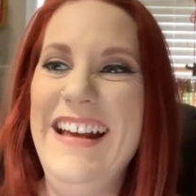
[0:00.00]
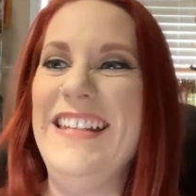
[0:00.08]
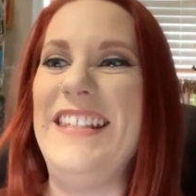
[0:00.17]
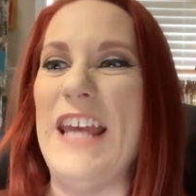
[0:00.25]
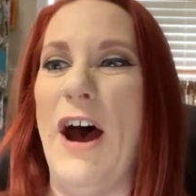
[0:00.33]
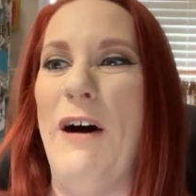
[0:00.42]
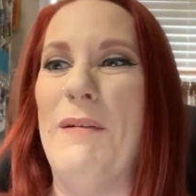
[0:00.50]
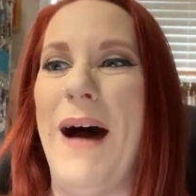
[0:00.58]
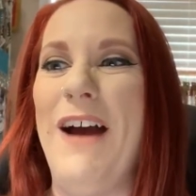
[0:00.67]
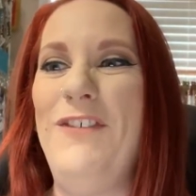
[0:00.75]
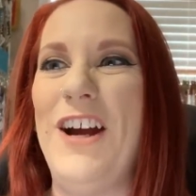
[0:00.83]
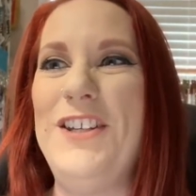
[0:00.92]
So
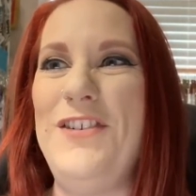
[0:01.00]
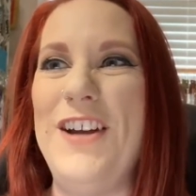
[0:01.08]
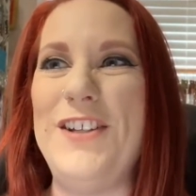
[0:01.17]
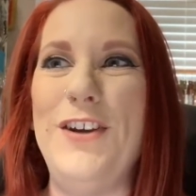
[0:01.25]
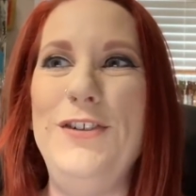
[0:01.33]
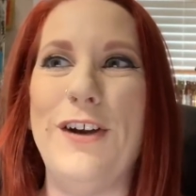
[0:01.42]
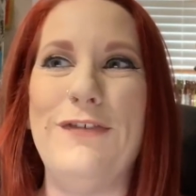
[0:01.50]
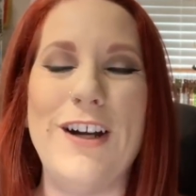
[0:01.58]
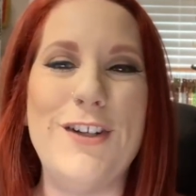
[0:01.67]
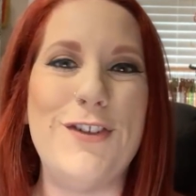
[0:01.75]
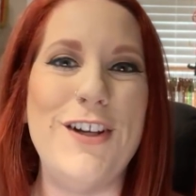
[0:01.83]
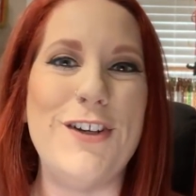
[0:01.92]
my frustration and your
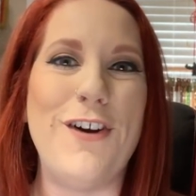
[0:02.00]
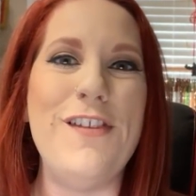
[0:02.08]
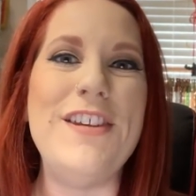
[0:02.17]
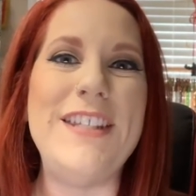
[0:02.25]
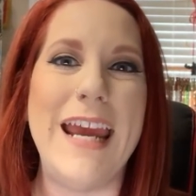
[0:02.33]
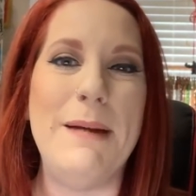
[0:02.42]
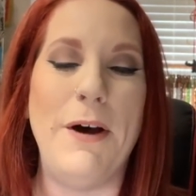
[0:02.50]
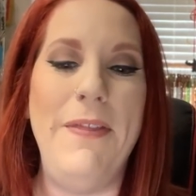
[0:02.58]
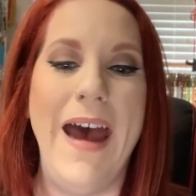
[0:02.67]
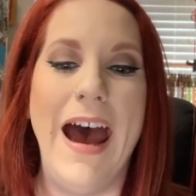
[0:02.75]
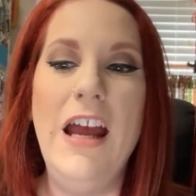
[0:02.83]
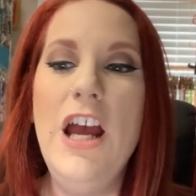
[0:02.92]
frustration are the same on
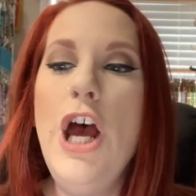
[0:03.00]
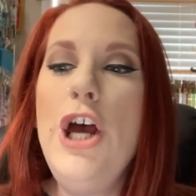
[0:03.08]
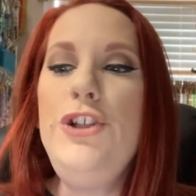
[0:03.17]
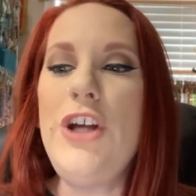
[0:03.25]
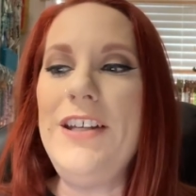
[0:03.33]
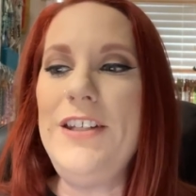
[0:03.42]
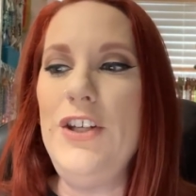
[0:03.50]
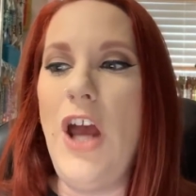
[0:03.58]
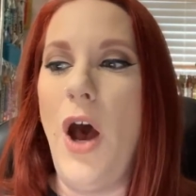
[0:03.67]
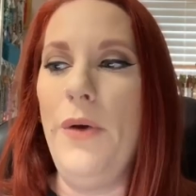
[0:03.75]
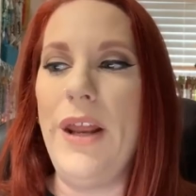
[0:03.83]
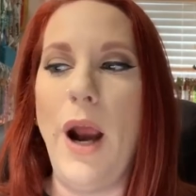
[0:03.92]
that. Just
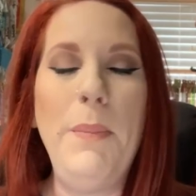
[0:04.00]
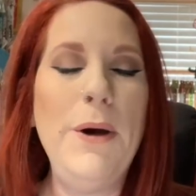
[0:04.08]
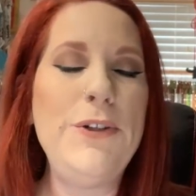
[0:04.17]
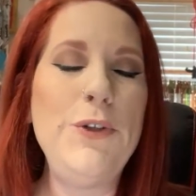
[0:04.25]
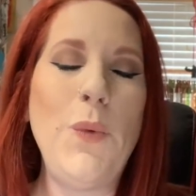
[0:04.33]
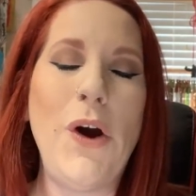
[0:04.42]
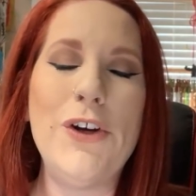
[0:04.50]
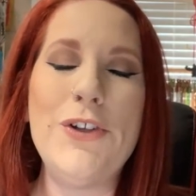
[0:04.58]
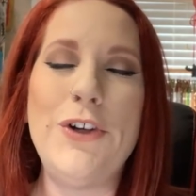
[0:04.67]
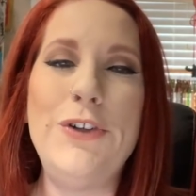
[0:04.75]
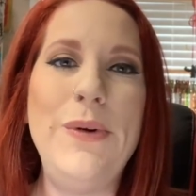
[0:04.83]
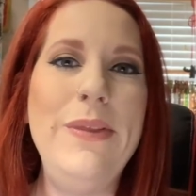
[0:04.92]
know that our postal
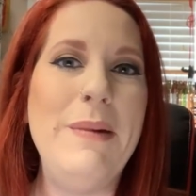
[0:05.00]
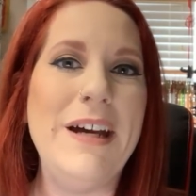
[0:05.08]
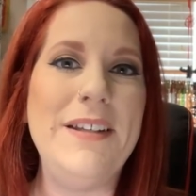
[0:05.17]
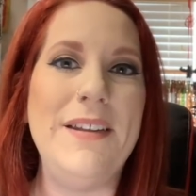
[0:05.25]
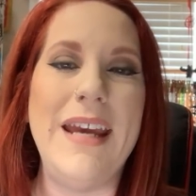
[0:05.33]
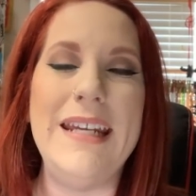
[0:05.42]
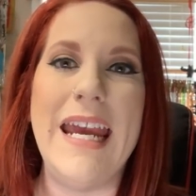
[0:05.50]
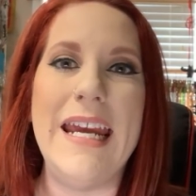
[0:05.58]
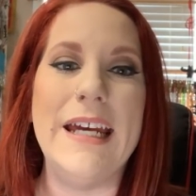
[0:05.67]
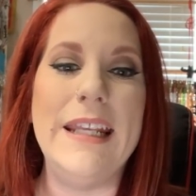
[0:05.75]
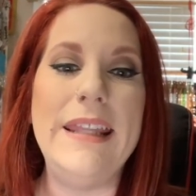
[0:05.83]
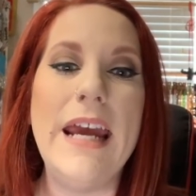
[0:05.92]
workers are doing the best that they
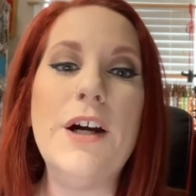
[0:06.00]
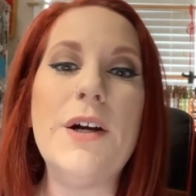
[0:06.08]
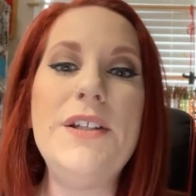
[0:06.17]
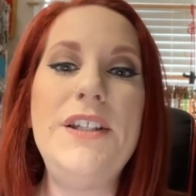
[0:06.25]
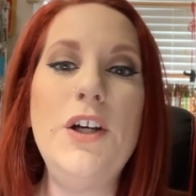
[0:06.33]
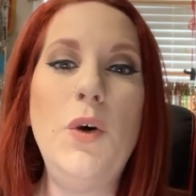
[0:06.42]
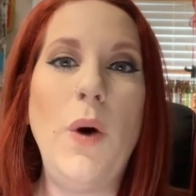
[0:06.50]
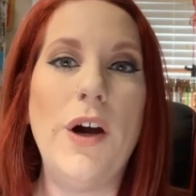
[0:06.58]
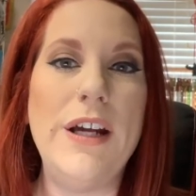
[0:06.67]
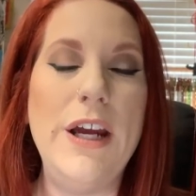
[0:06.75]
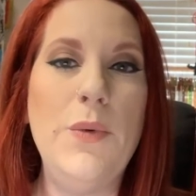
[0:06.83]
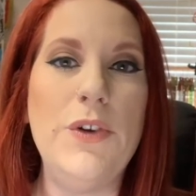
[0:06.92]
can. They are still
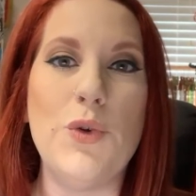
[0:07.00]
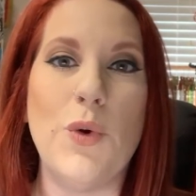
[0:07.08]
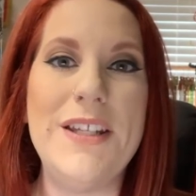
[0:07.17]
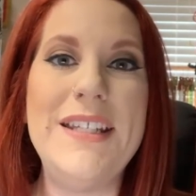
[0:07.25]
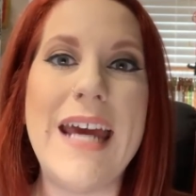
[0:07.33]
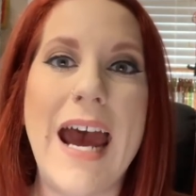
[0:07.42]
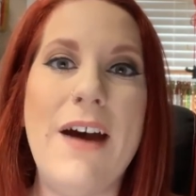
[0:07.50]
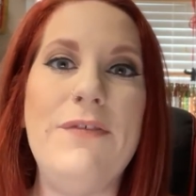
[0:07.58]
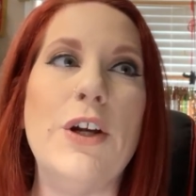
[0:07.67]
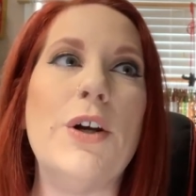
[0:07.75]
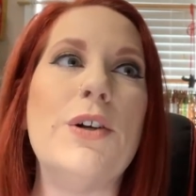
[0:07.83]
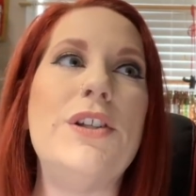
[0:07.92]
working with short
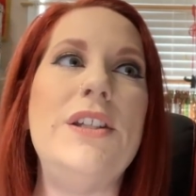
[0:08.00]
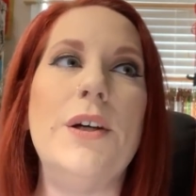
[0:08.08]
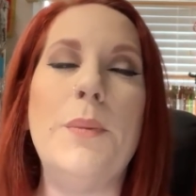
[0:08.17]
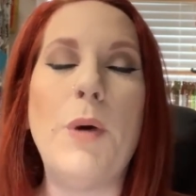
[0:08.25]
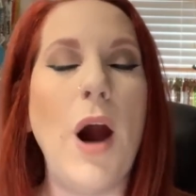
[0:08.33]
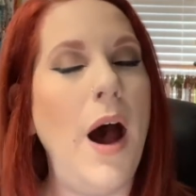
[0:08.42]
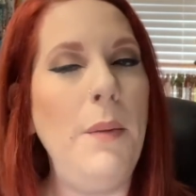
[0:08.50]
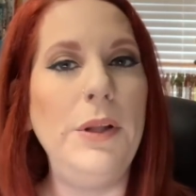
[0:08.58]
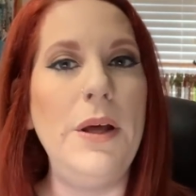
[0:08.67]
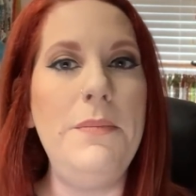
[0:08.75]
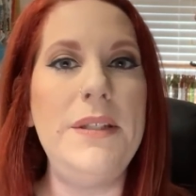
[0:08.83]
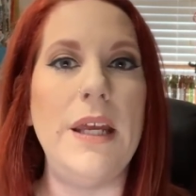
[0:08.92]
staff. There are still
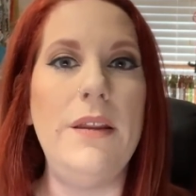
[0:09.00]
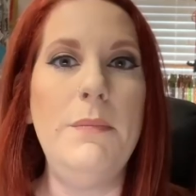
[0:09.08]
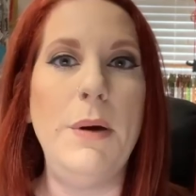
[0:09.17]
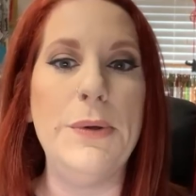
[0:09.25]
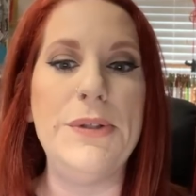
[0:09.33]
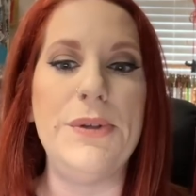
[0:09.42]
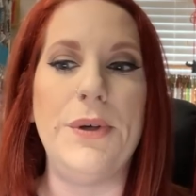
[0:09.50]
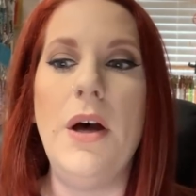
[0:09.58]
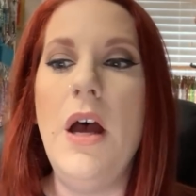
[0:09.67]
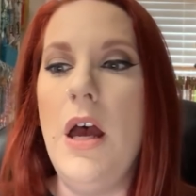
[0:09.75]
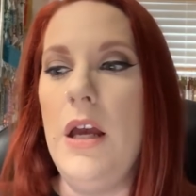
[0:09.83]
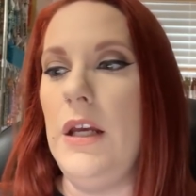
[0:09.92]
problems in the
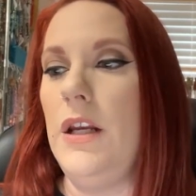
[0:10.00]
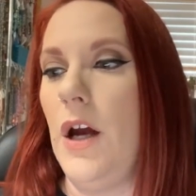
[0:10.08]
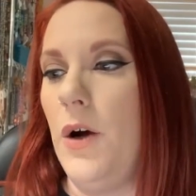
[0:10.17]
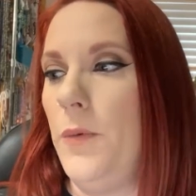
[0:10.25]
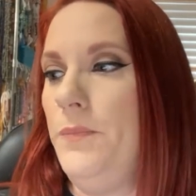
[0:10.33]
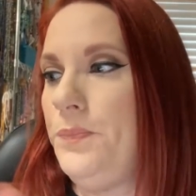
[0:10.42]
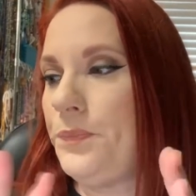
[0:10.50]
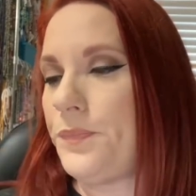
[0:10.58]
postal, you know,